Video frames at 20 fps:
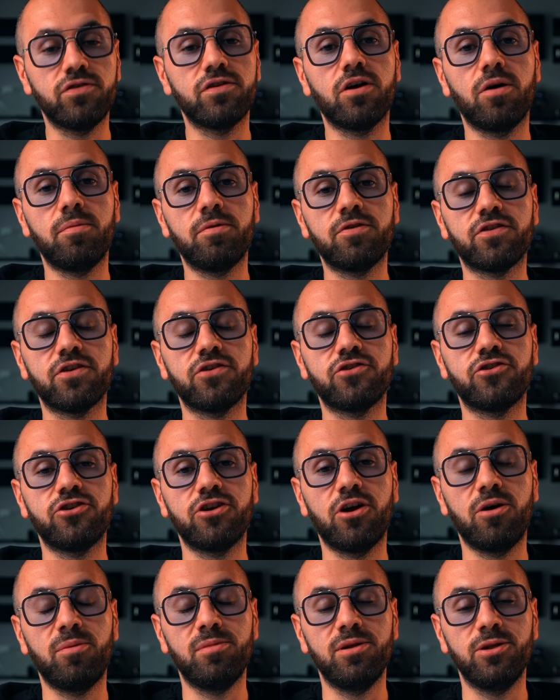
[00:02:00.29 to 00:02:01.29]
the comment section
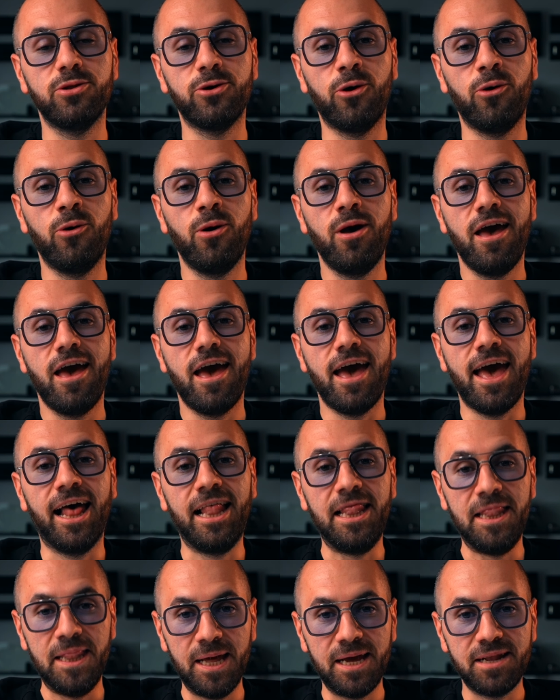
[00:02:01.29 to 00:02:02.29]
down below
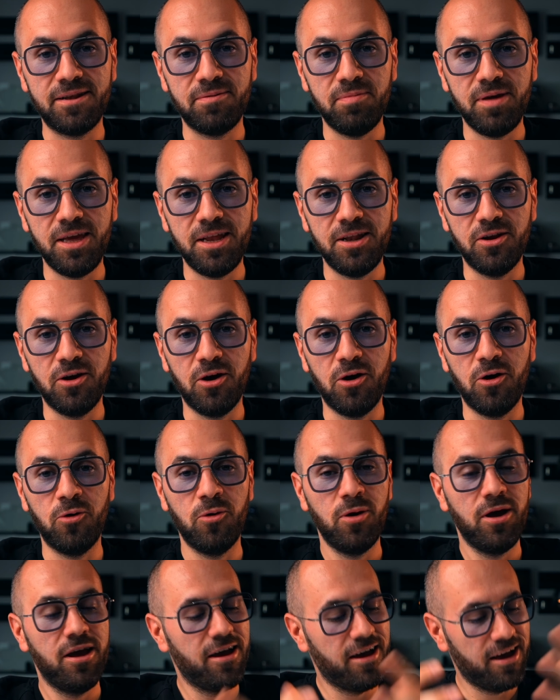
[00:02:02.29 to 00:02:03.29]
and let me know
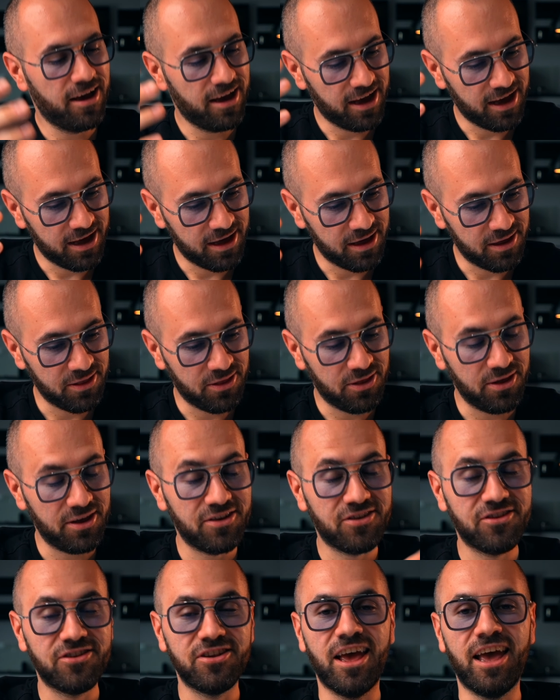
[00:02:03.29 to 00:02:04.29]
uh,
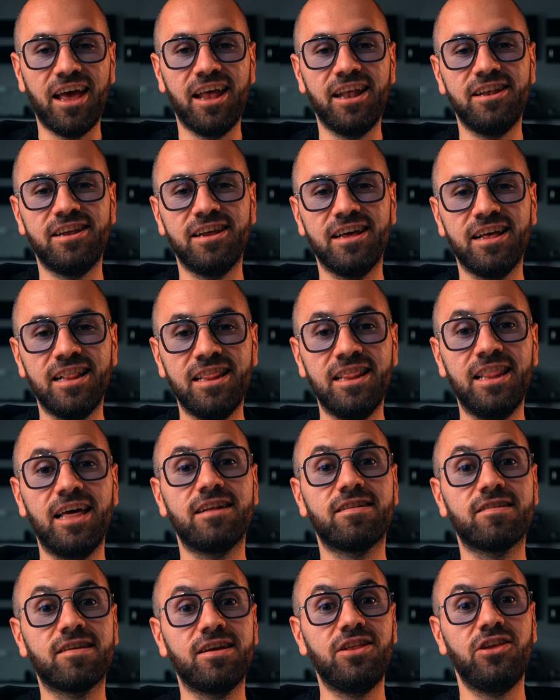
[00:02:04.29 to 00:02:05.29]
this and uh,
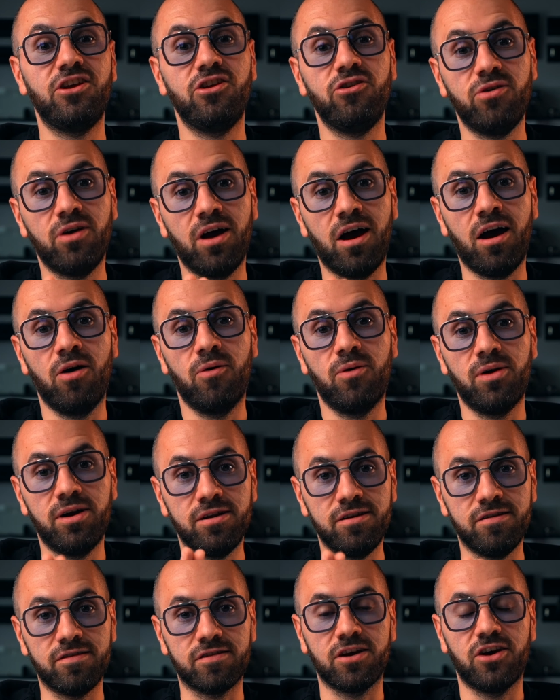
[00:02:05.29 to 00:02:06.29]
let's continue our
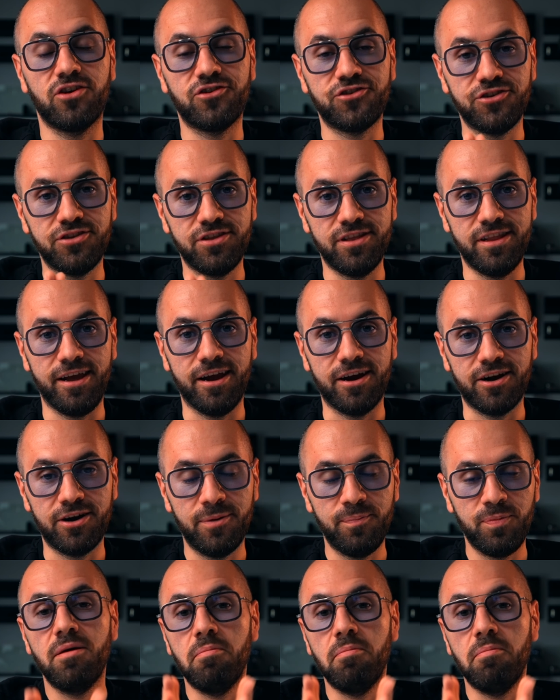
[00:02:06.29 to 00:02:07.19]
discussion there.